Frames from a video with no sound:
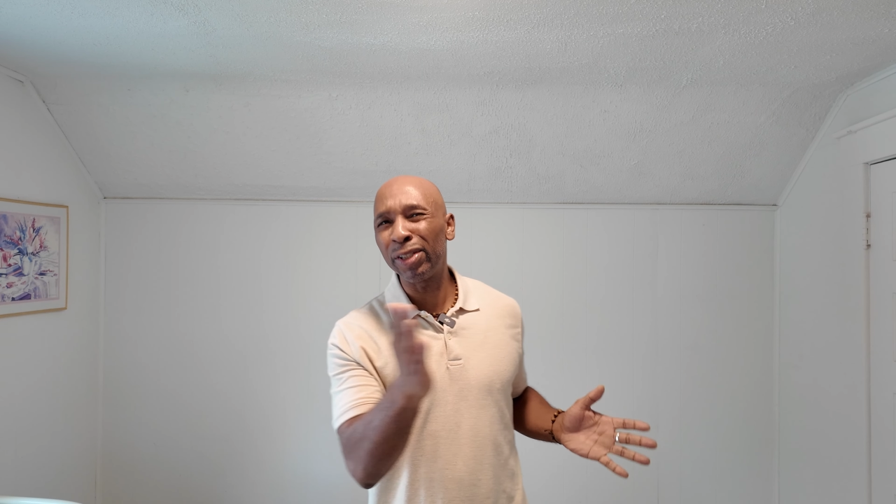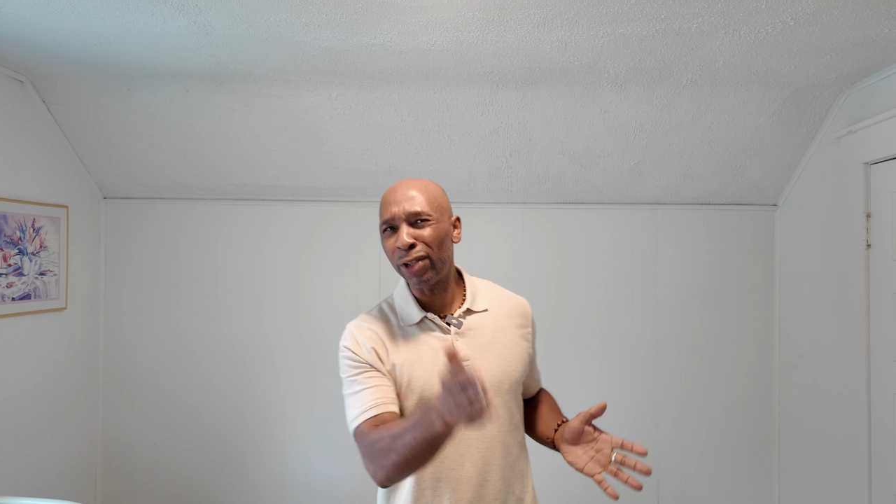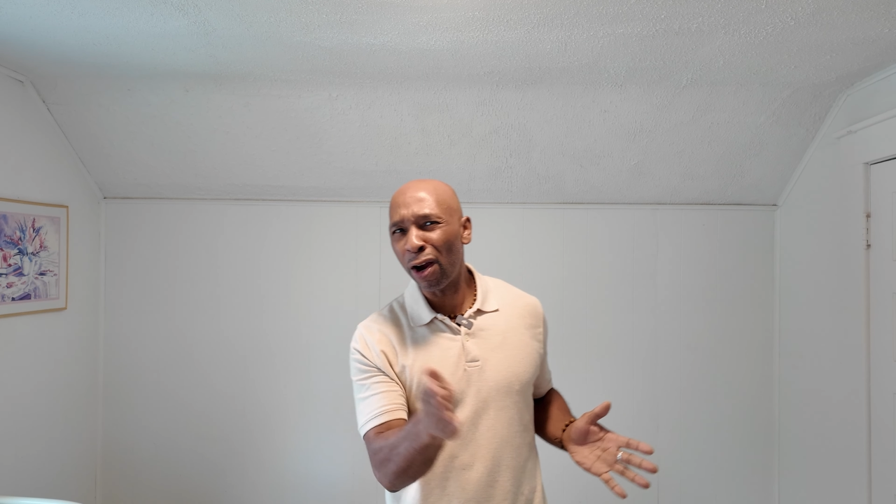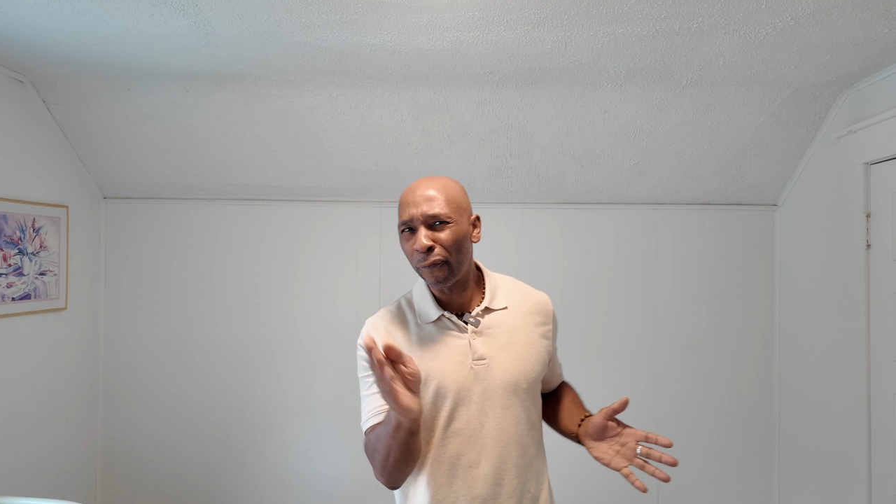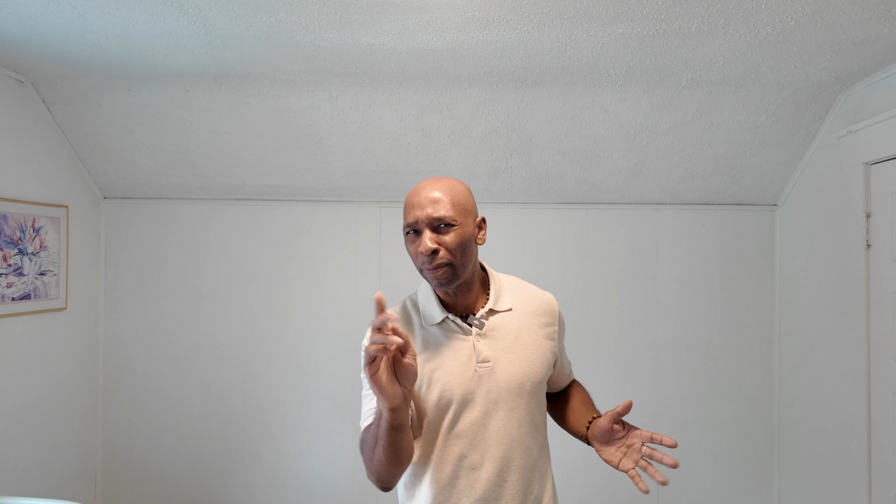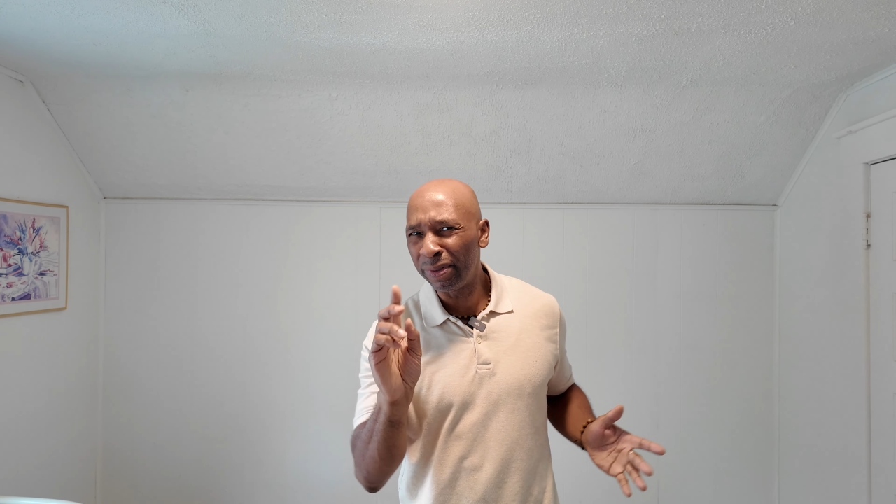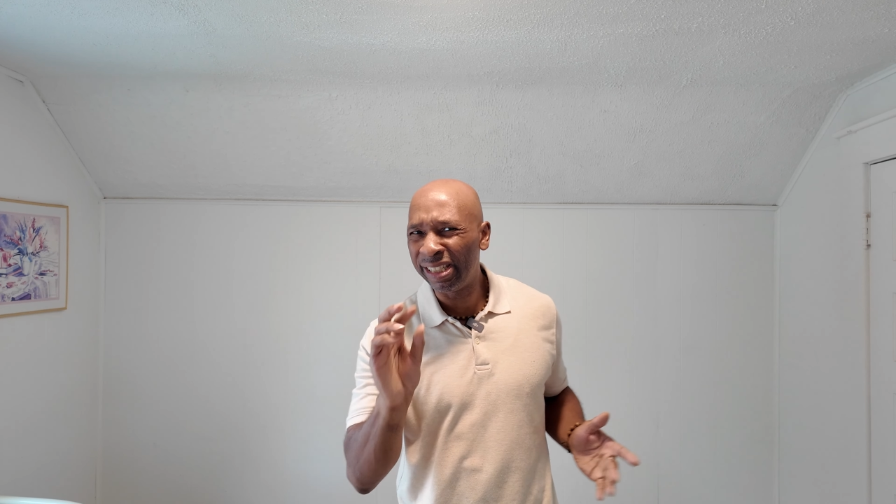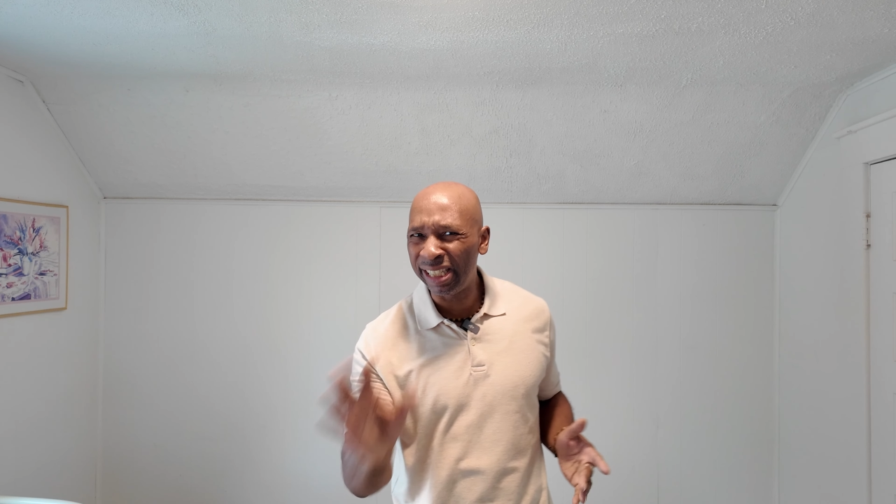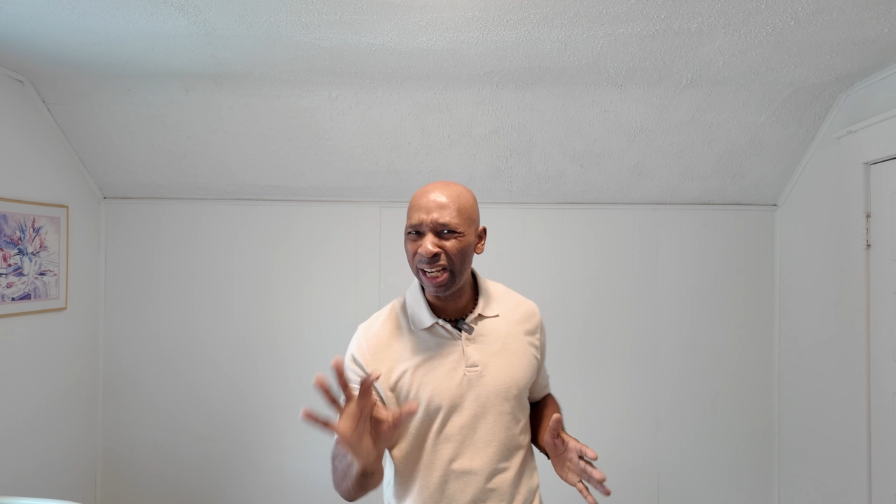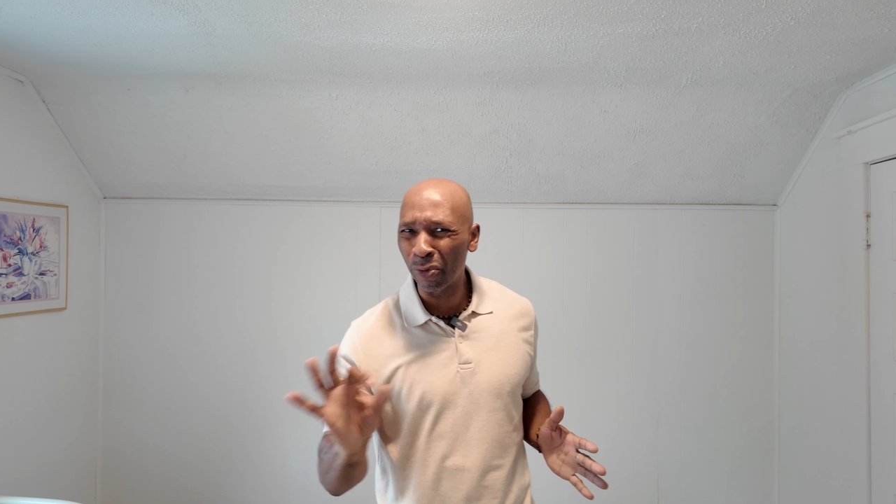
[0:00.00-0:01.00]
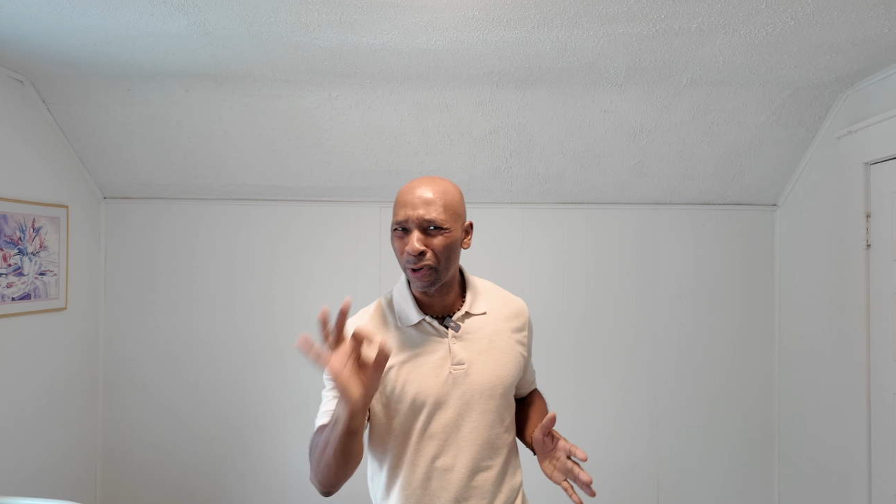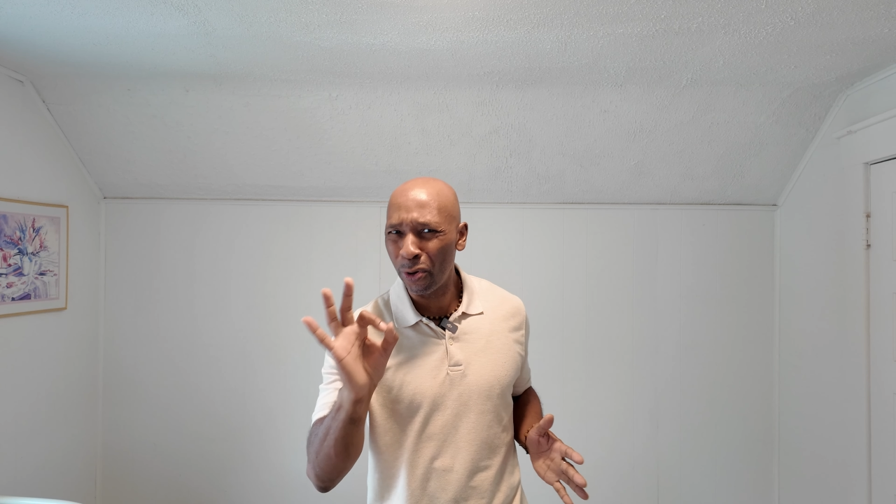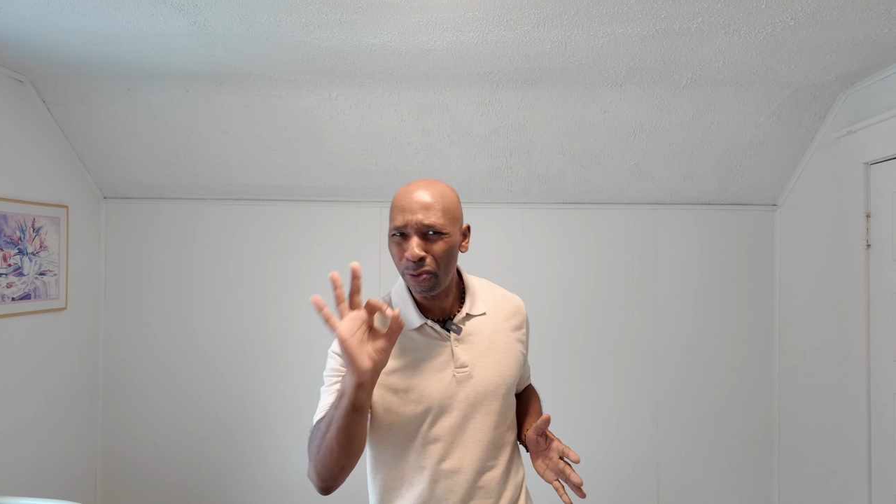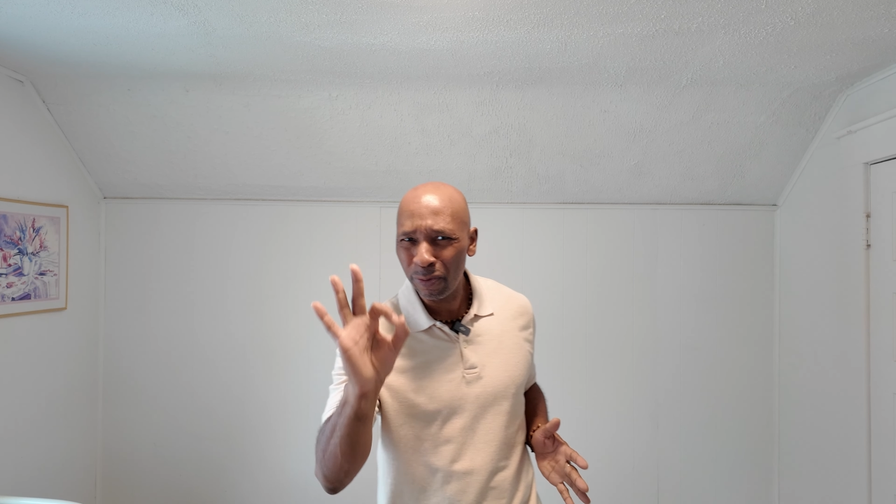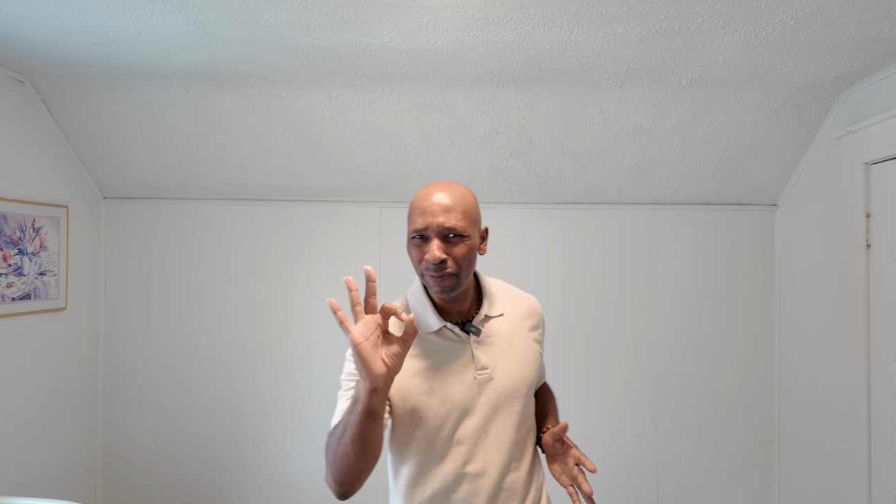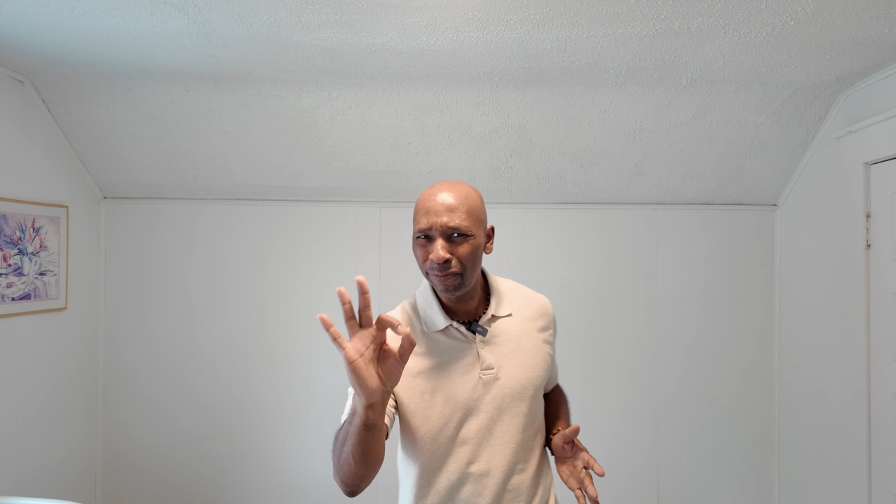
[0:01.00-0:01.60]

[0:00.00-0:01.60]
start from zero.